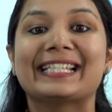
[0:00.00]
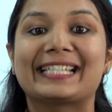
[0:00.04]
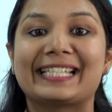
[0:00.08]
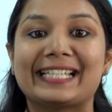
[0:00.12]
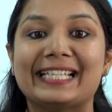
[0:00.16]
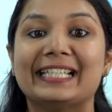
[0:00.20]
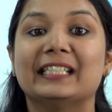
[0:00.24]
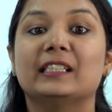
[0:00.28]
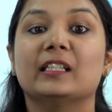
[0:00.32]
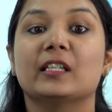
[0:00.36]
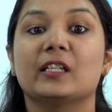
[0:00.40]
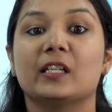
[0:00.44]

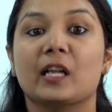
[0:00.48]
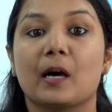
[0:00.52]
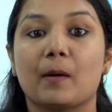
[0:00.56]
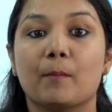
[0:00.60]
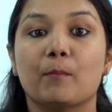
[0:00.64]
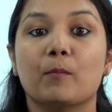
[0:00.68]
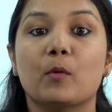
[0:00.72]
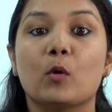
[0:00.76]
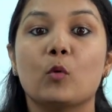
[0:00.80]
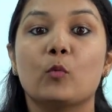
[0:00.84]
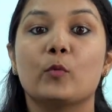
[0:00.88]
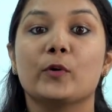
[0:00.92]
see the
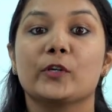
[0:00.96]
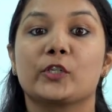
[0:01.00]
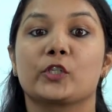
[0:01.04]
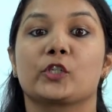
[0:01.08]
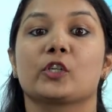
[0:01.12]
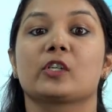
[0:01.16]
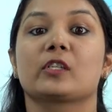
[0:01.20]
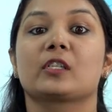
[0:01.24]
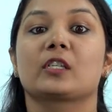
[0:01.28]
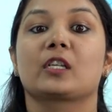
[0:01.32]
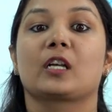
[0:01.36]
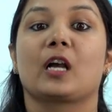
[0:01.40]
number which
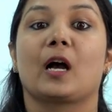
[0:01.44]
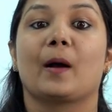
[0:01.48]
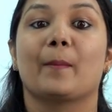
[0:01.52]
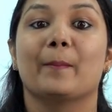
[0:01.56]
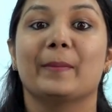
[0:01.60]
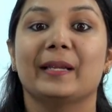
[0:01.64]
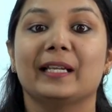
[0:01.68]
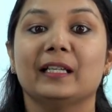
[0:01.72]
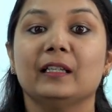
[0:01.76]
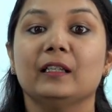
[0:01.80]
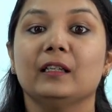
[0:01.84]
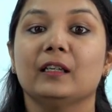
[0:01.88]
is
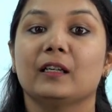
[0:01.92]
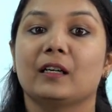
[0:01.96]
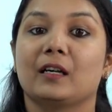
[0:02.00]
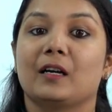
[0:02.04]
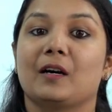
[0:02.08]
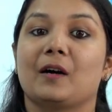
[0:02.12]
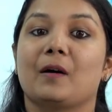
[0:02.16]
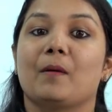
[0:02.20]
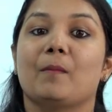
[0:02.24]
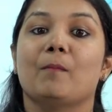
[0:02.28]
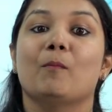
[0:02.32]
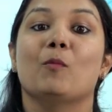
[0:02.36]
coming
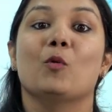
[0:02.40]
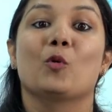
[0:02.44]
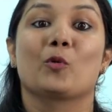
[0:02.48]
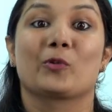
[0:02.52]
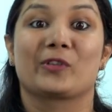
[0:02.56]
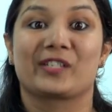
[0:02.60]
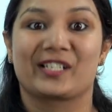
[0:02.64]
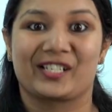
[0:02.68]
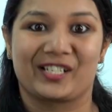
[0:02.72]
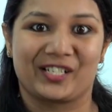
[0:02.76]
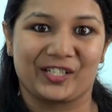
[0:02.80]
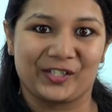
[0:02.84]

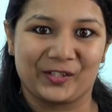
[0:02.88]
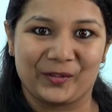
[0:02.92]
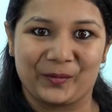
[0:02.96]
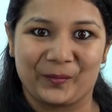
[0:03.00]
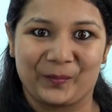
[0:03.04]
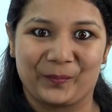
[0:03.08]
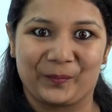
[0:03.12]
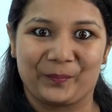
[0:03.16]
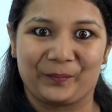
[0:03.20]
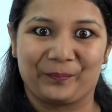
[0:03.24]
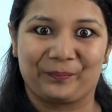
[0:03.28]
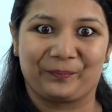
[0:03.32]
most.
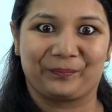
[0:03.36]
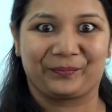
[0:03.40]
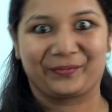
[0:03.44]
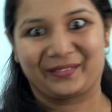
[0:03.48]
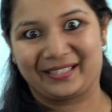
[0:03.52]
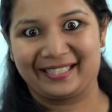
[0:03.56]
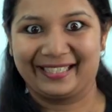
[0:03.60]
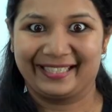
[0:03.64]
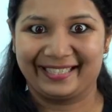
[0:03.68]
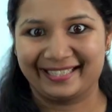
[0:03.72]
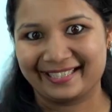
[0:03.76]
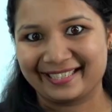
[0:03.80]

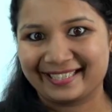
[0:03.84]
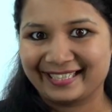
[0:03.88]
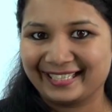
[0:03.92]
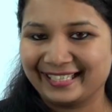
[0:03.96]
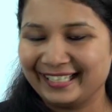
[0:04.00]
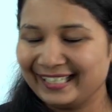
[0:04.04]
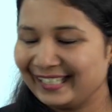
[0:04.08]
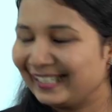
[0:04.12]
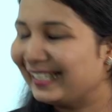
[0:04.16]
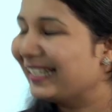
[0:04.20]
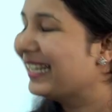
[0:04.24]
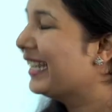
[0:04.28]

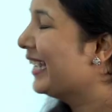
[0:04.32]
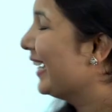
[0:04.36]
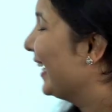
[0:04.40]
Right?